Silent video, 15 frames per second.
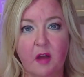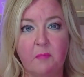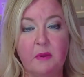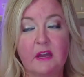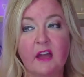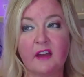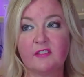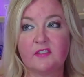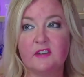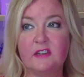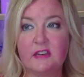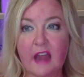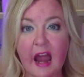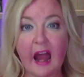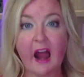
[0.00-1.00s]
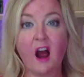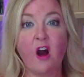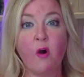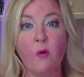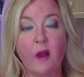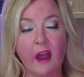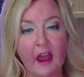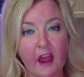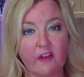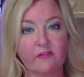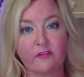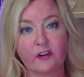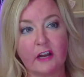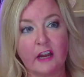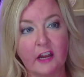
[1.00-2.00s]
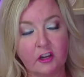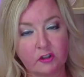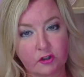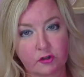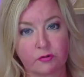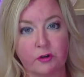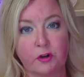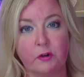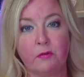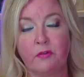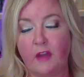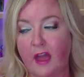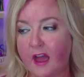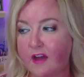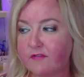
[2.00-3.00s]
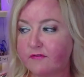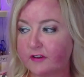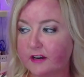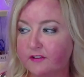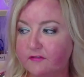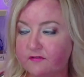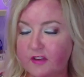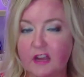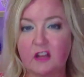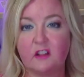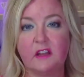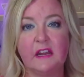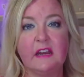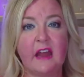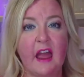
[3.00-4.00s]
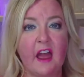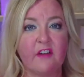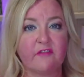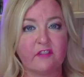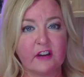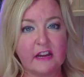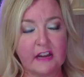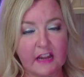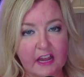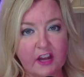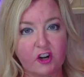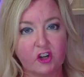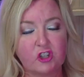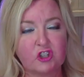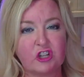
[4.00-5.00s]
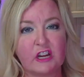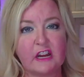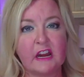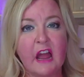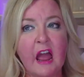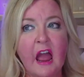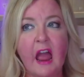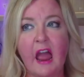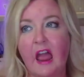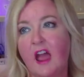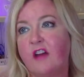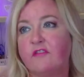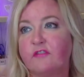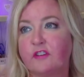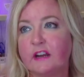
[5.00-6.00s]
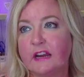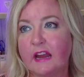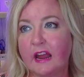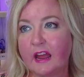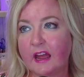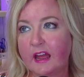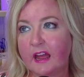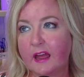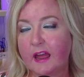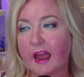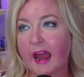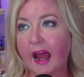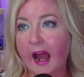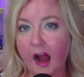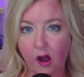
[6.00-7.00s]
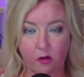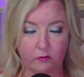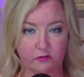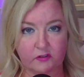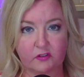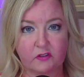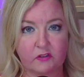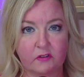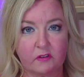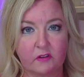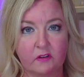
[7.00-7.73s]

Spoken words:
Because now every truth, every feeling, every energy, every ounce